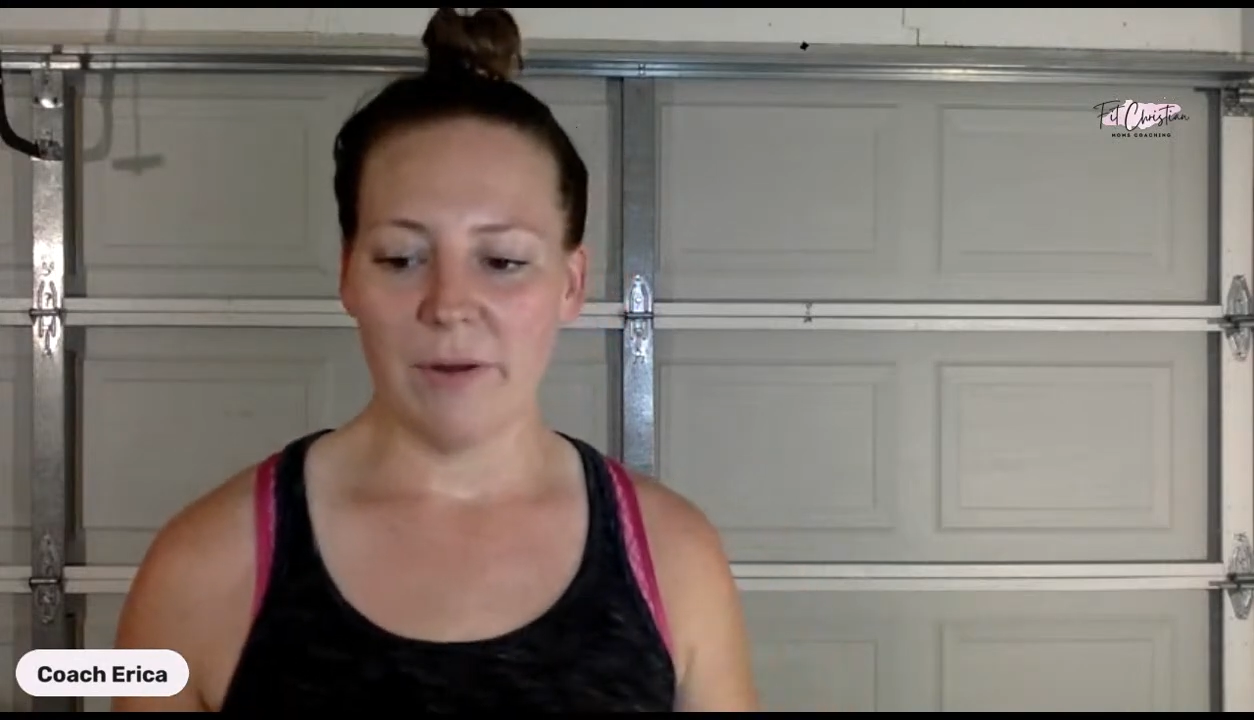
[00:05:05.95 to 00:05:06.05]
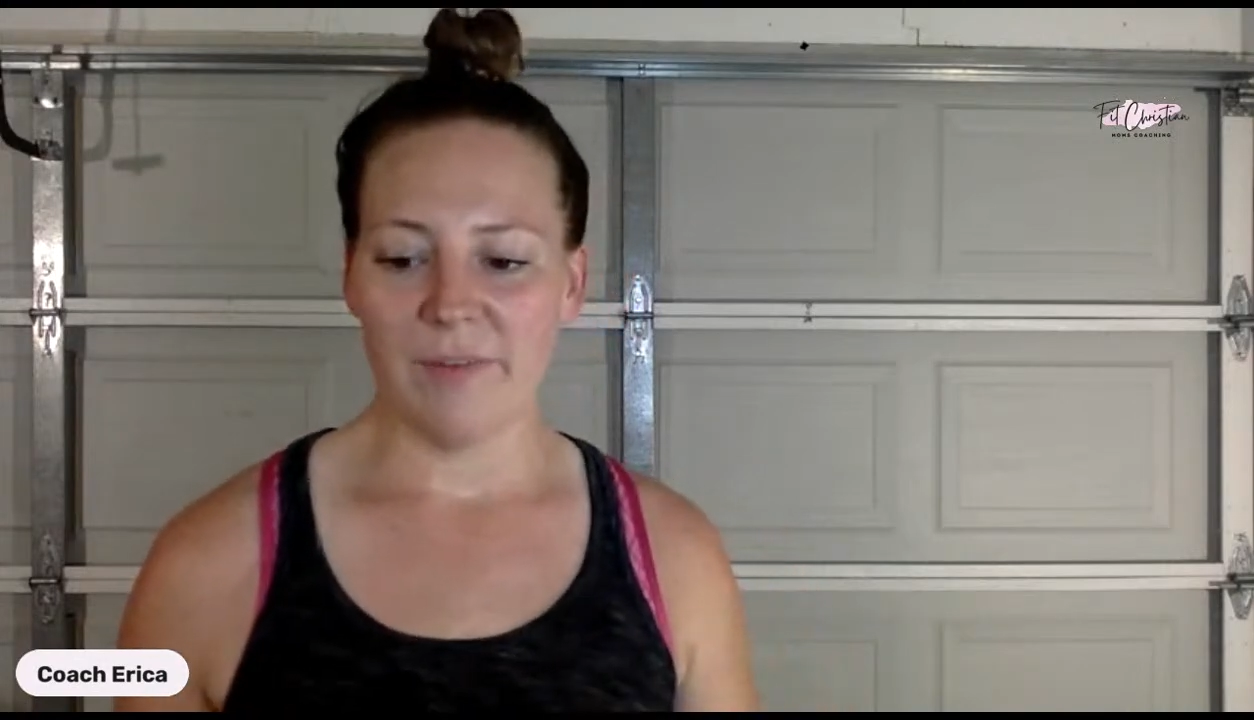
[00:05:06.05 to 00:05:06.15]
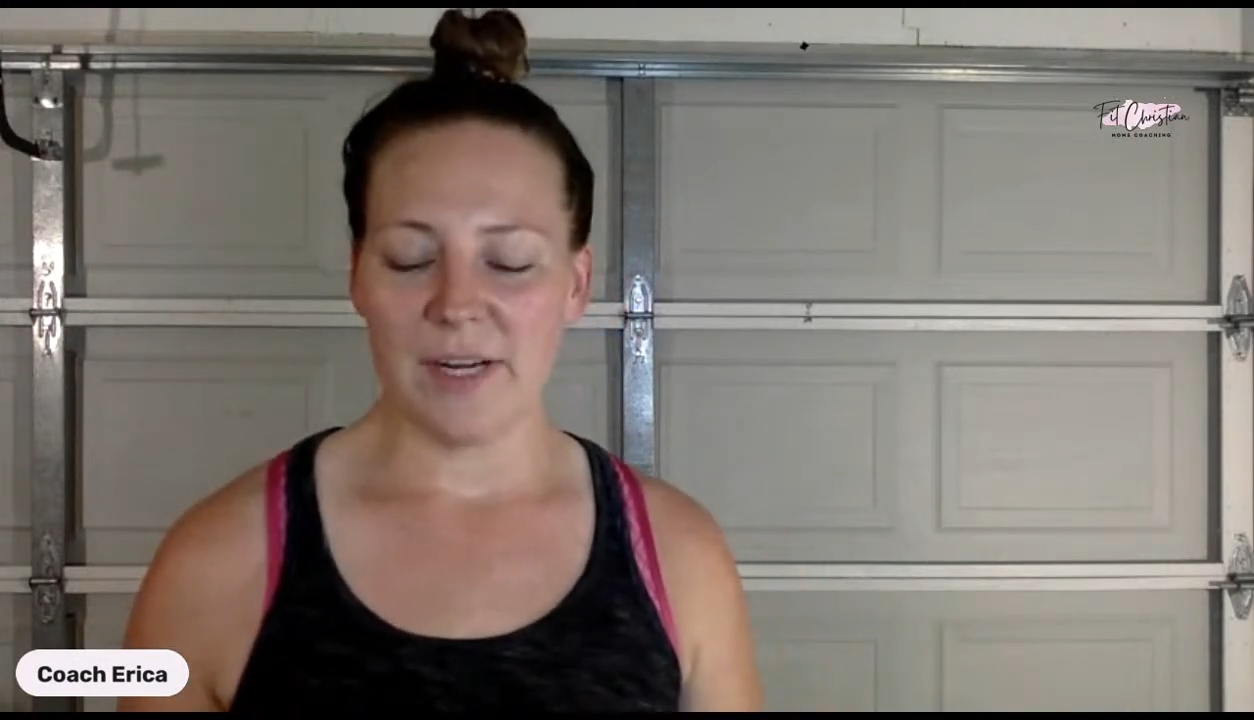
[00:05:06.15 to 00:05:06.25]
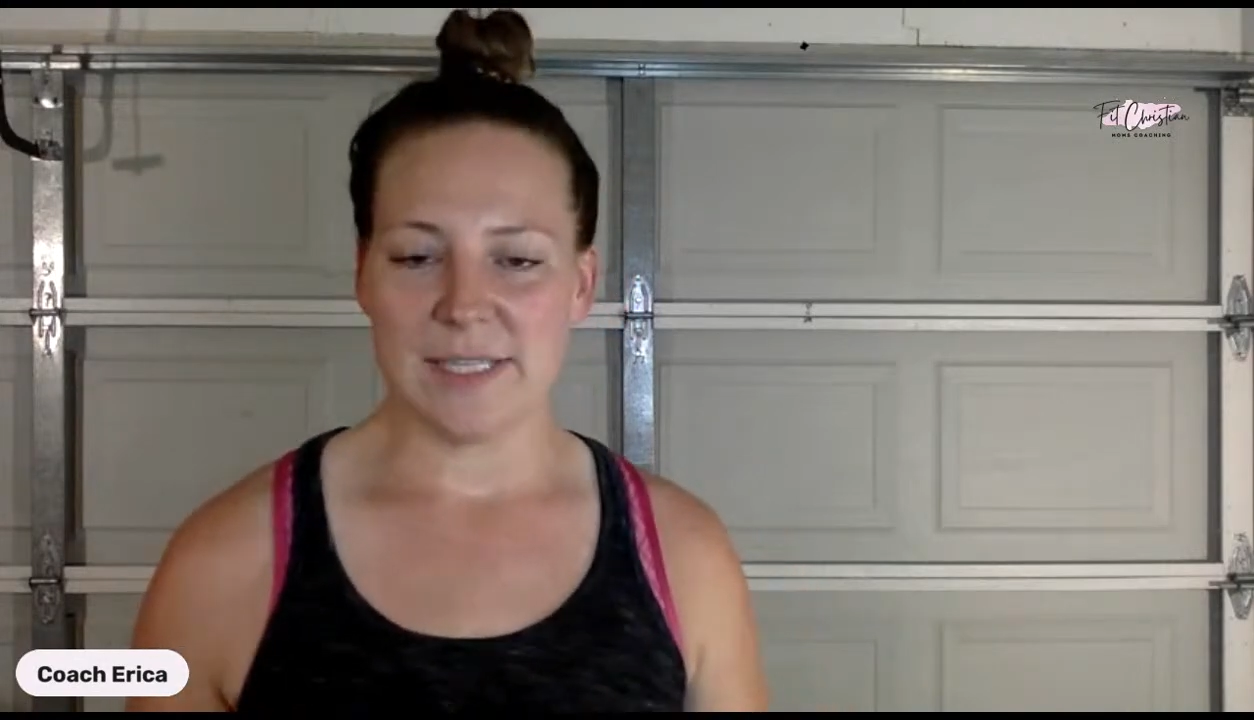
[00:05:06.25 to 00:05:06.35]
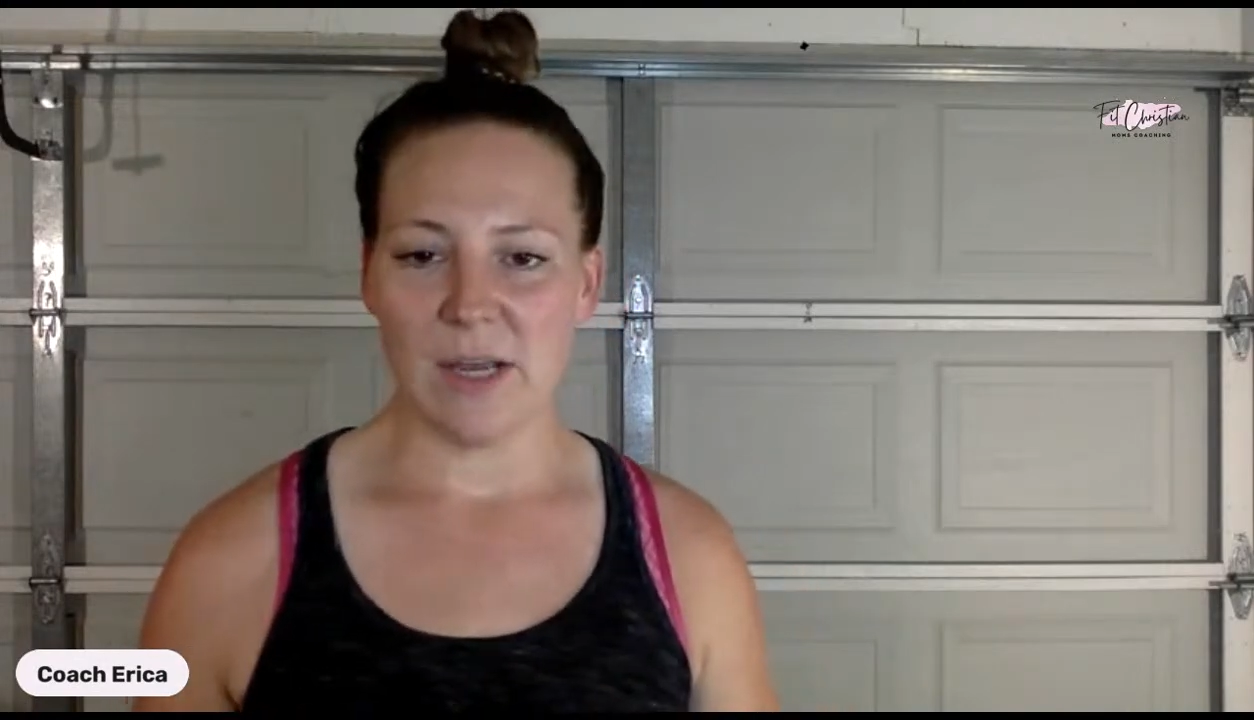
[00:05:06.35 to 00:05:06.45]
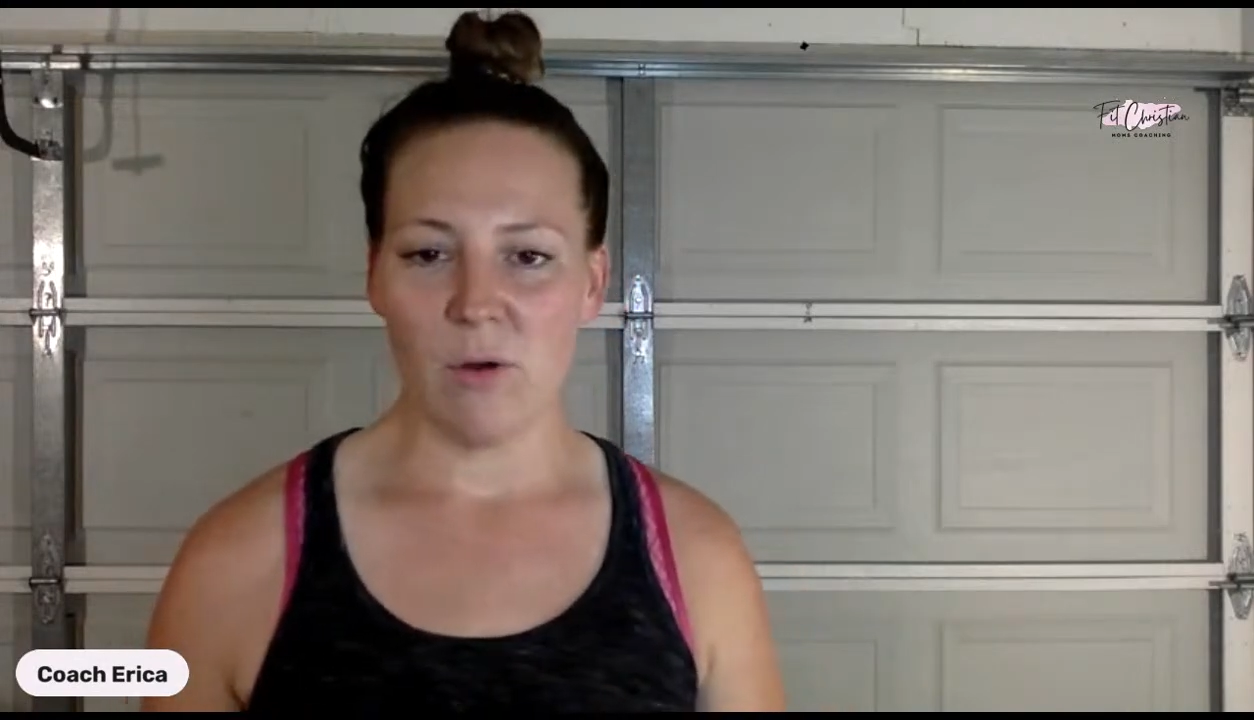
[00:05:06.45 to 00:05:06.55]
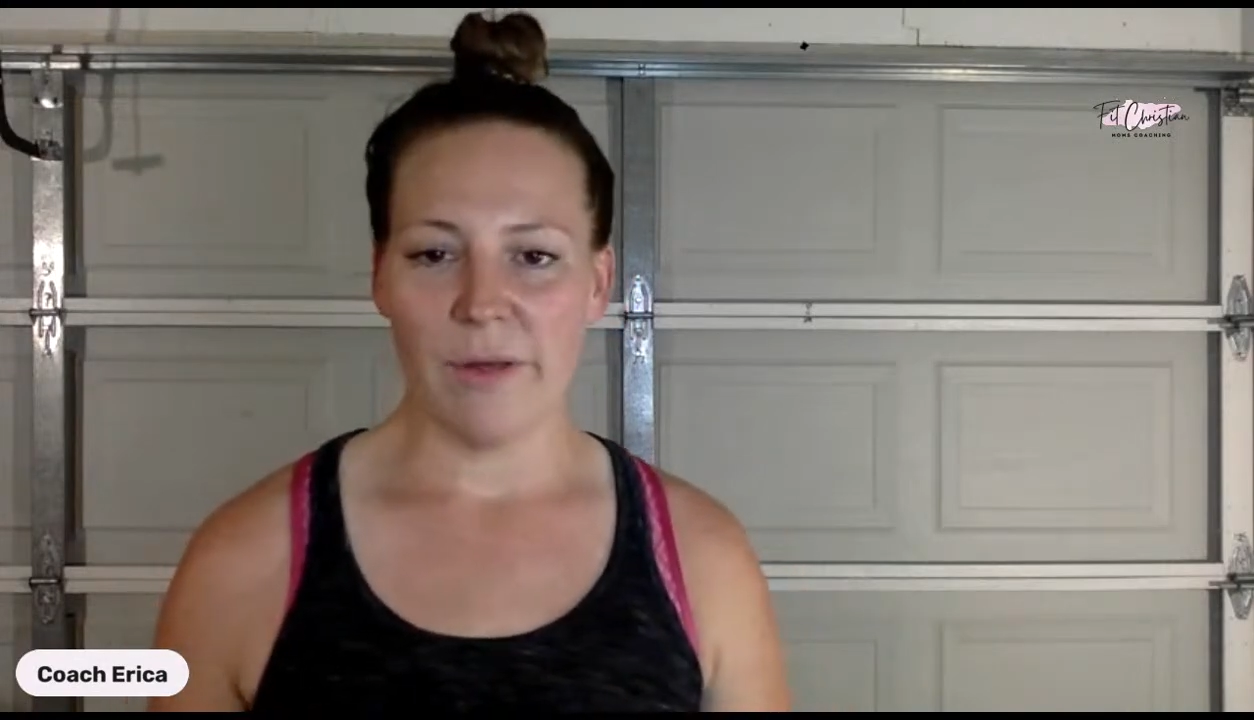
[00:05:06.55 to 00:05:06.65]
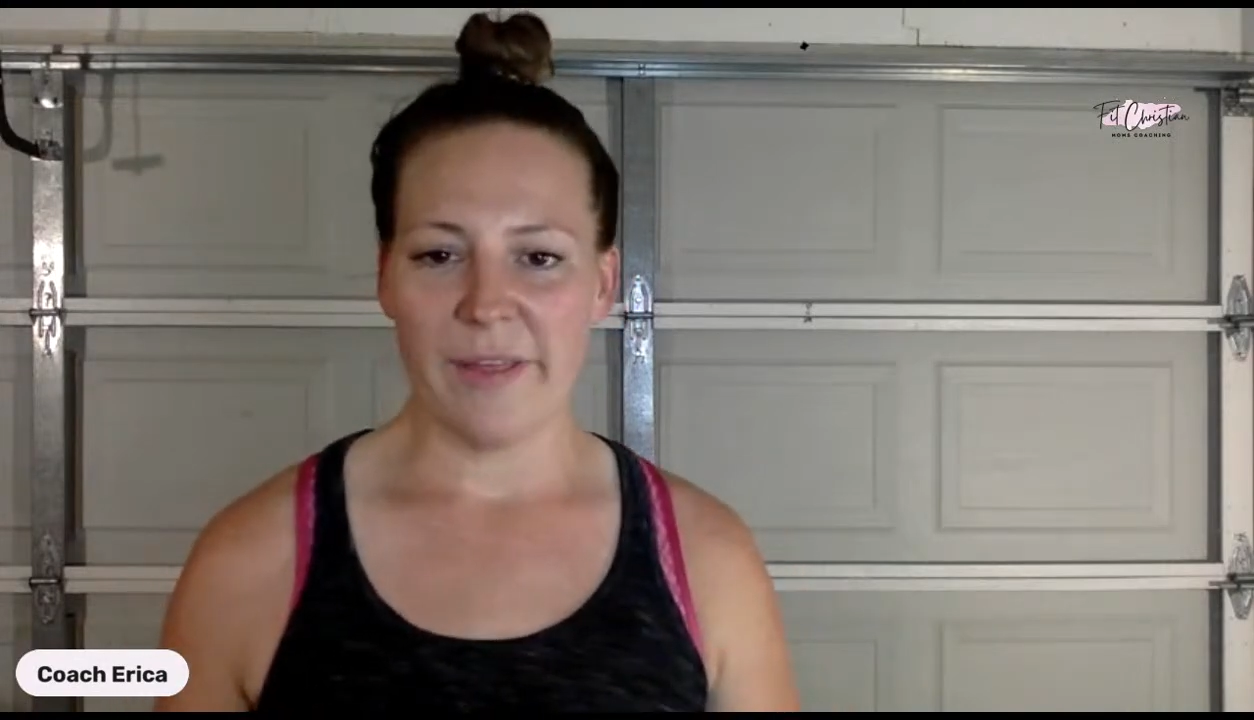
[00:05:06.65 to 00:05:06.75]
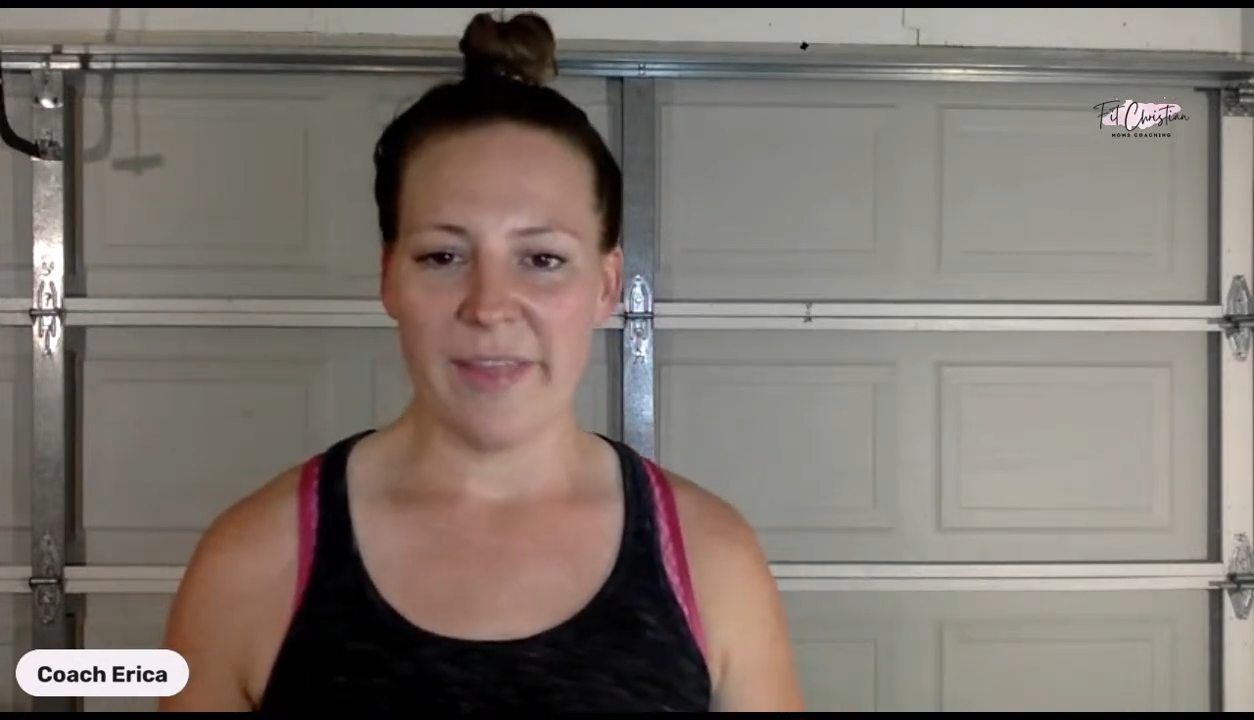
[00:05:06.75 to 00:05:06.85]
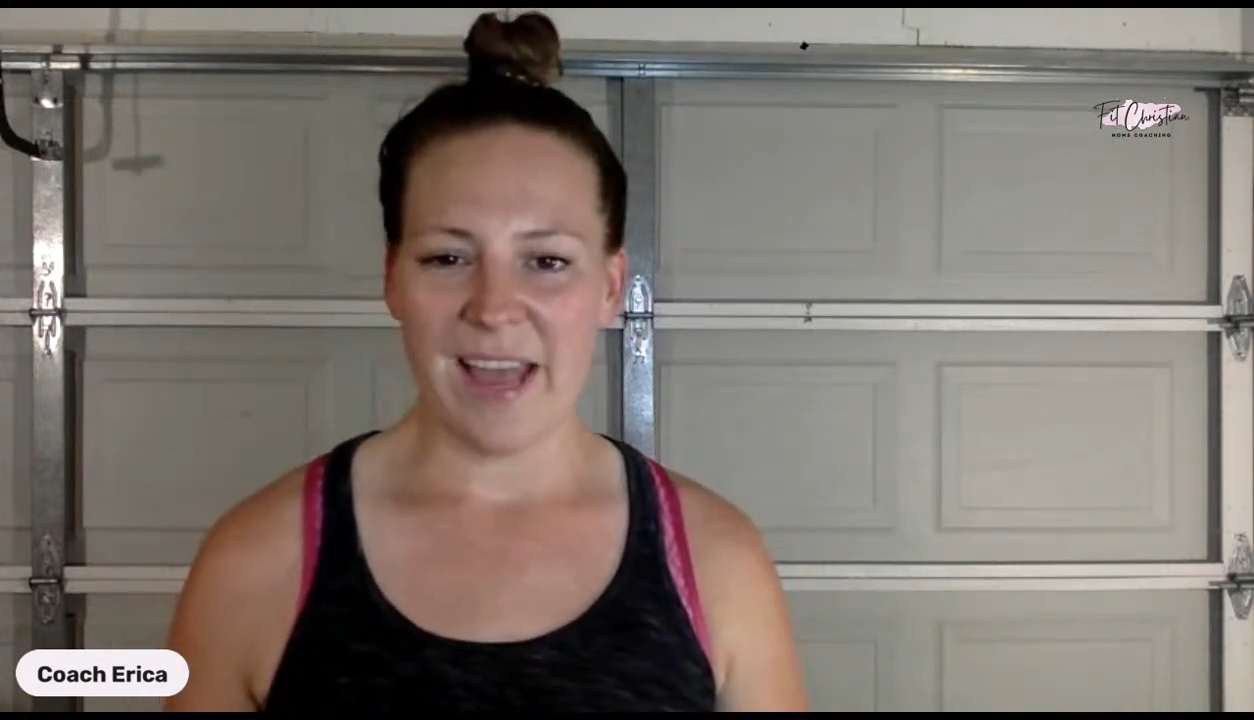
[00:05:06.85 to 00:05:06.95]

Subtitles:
whenever I say whole health,